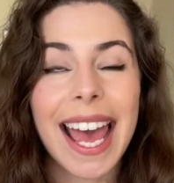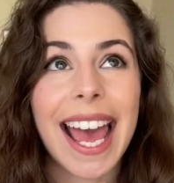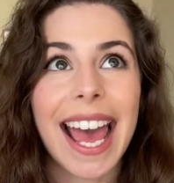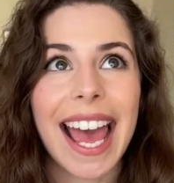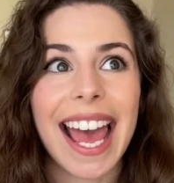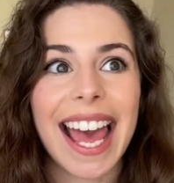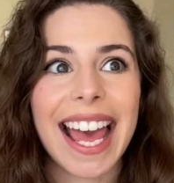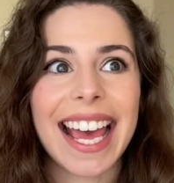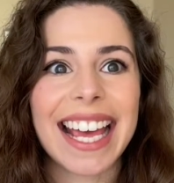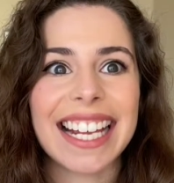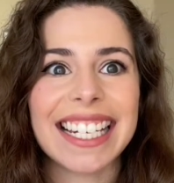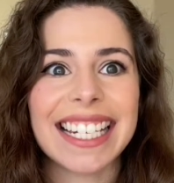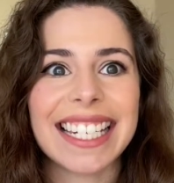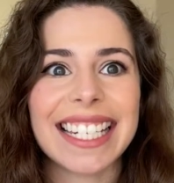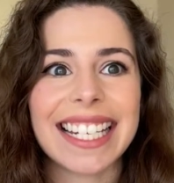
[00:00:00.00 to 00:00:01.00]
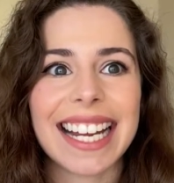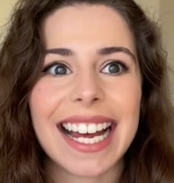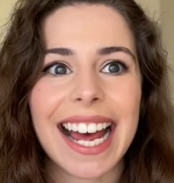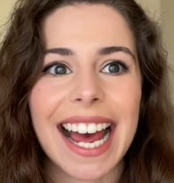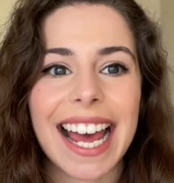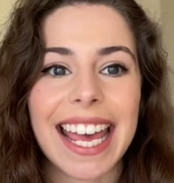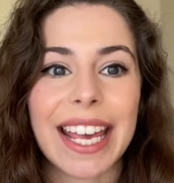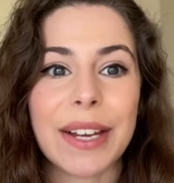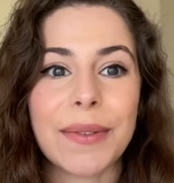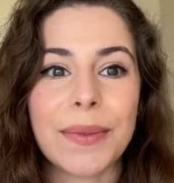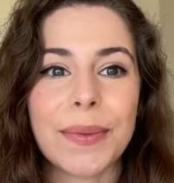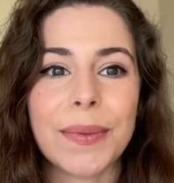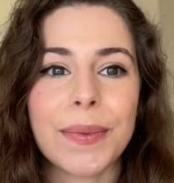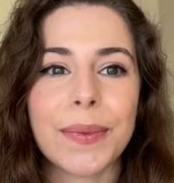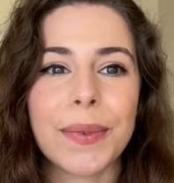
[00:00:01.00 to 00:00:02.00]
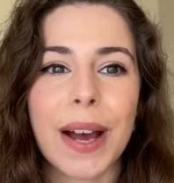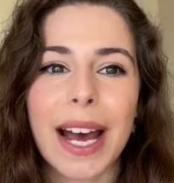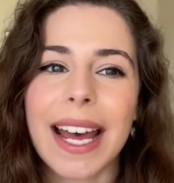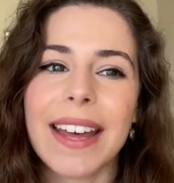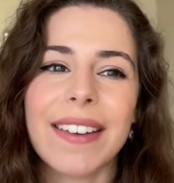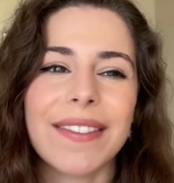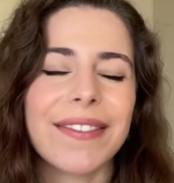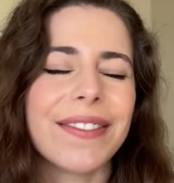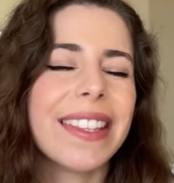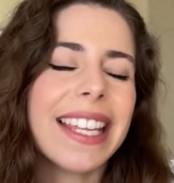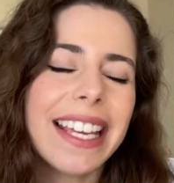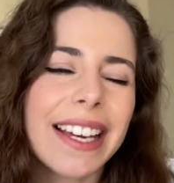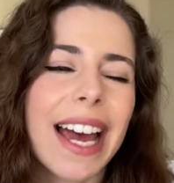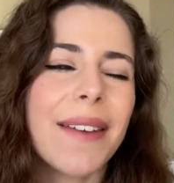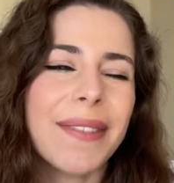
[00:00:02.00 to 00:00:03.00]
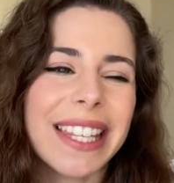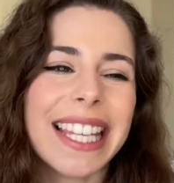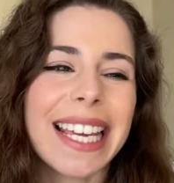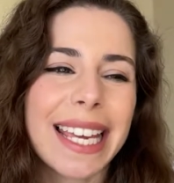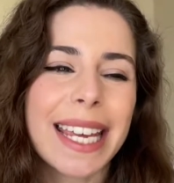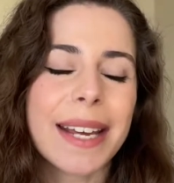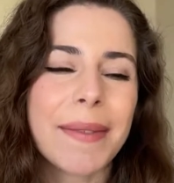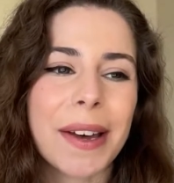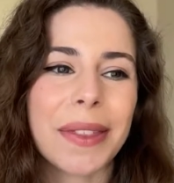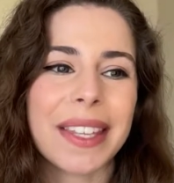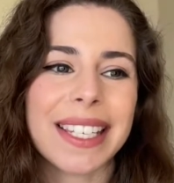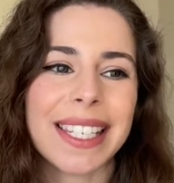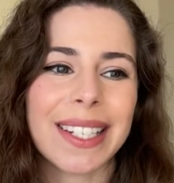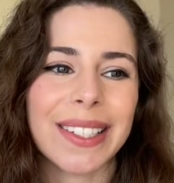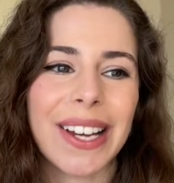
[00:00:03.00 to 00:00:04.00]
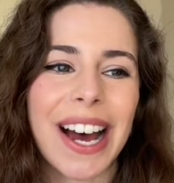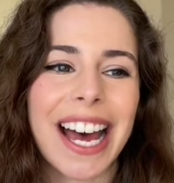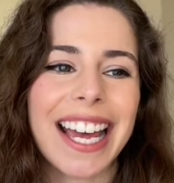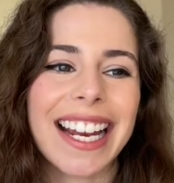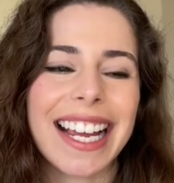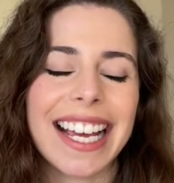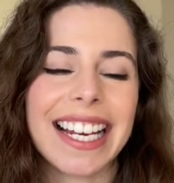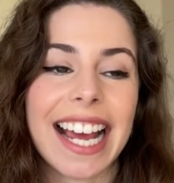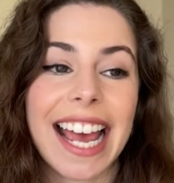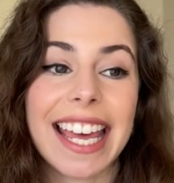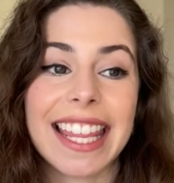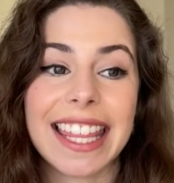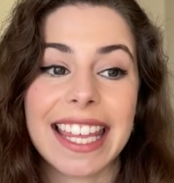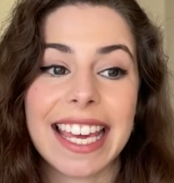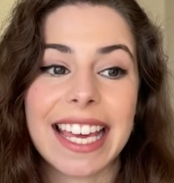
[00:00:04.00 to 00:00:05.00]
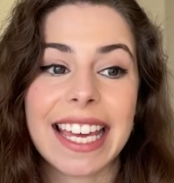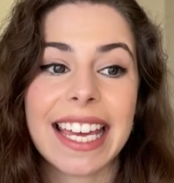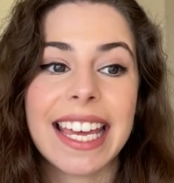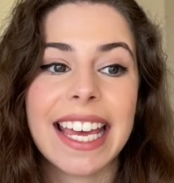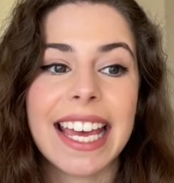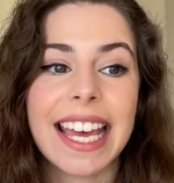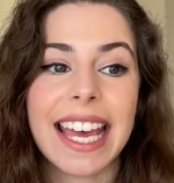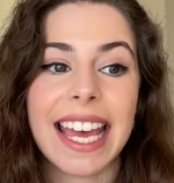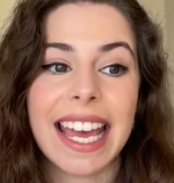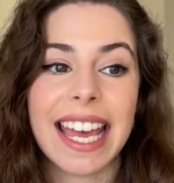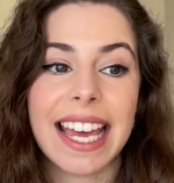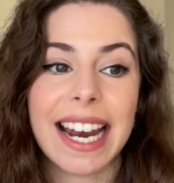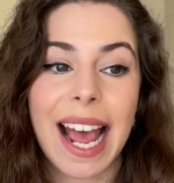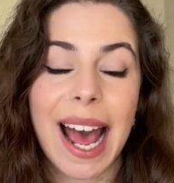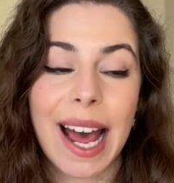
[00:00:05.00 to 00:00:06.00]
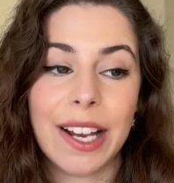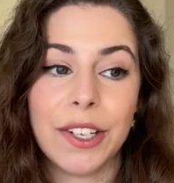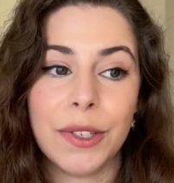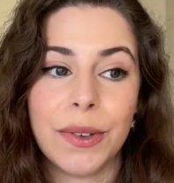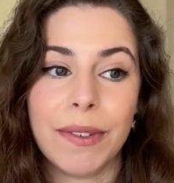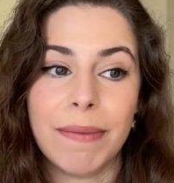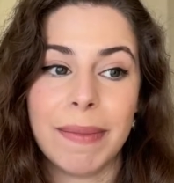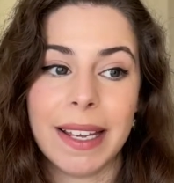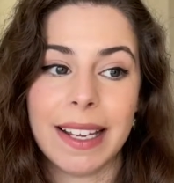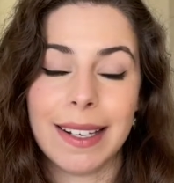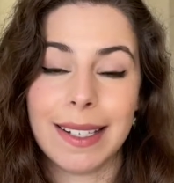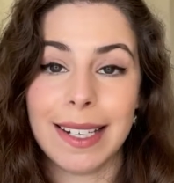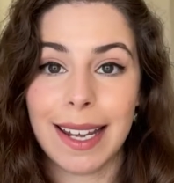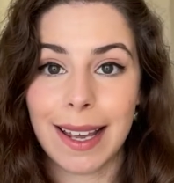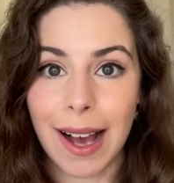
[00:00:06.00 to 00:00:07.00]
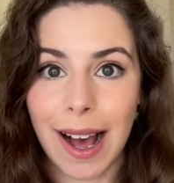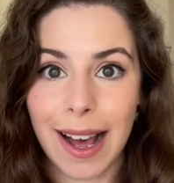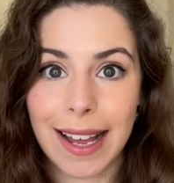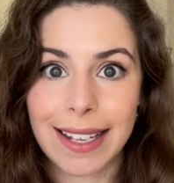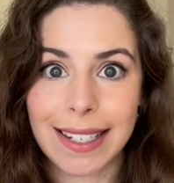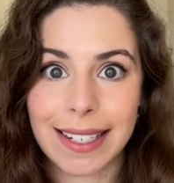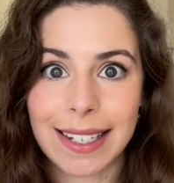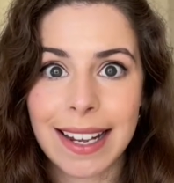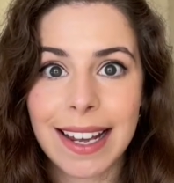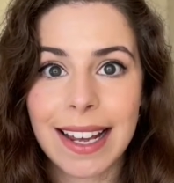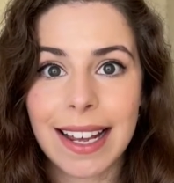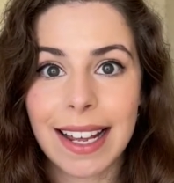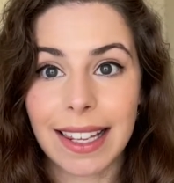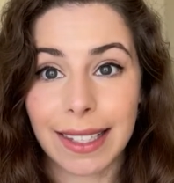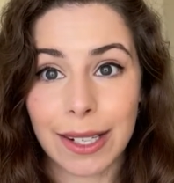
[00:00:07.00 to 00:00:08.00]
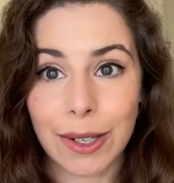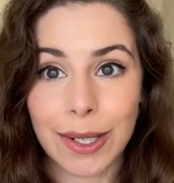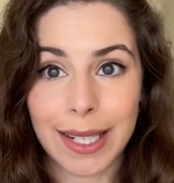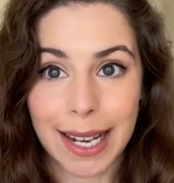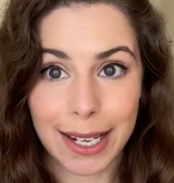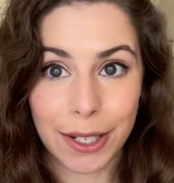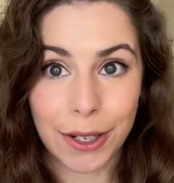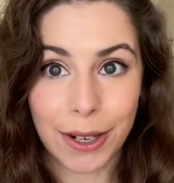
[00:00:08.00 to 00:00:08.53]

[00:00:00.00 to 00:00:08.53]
And I I think I've been thinking about this a lot and I think it had to have been Degas Little Dancer